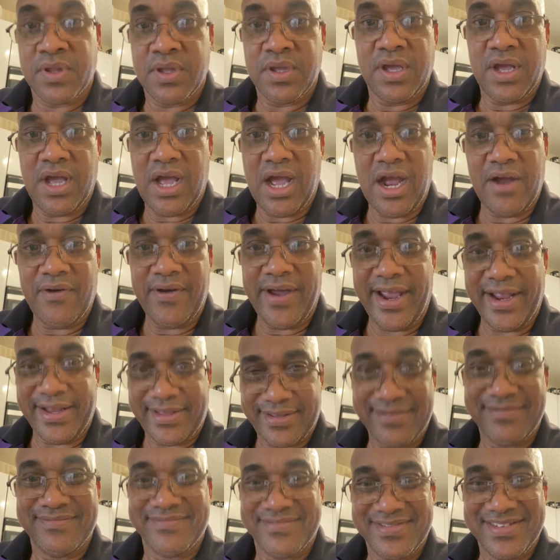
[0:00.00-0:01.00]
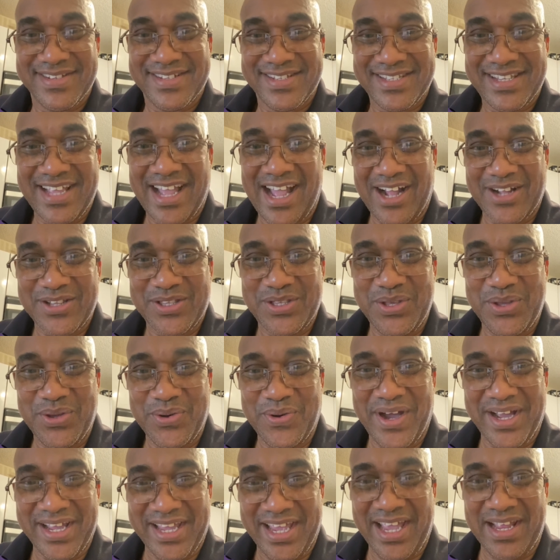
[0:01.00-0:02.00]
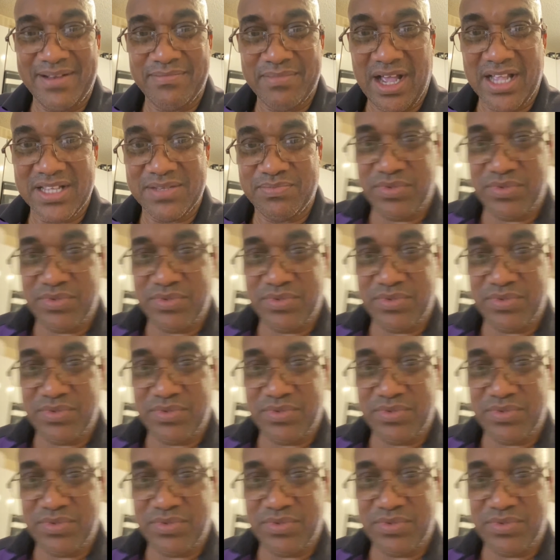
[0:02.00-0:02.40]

Alright. Talk to you again as we